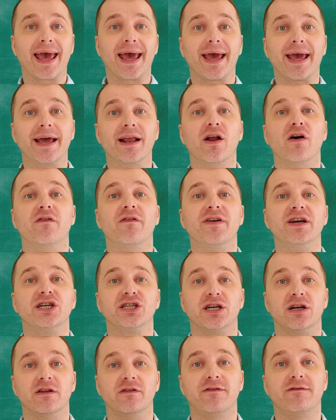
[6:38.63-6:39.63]
in
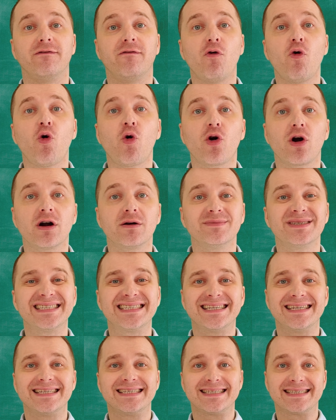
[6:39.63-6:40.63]
official
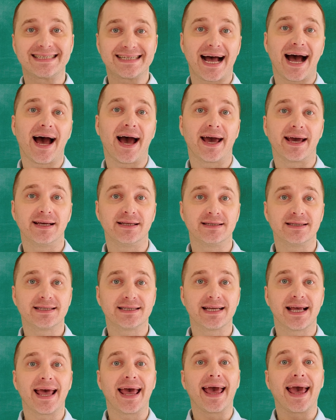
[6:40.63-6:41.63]
forms,
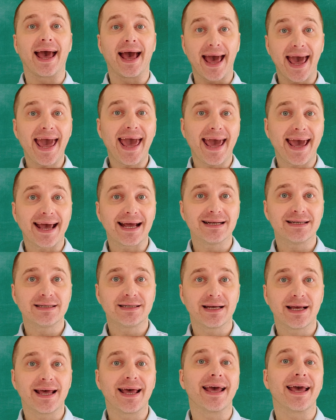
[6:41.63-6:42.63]
signs, and
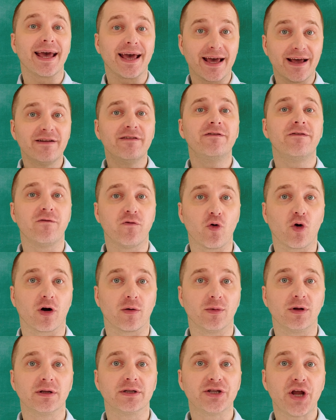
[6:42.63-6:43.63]

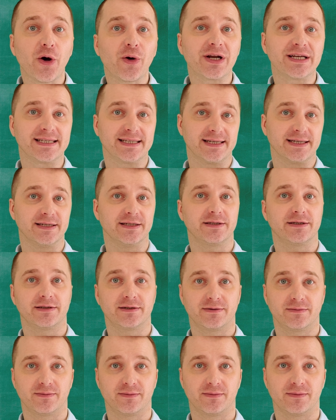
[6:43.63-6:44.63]
informal notices.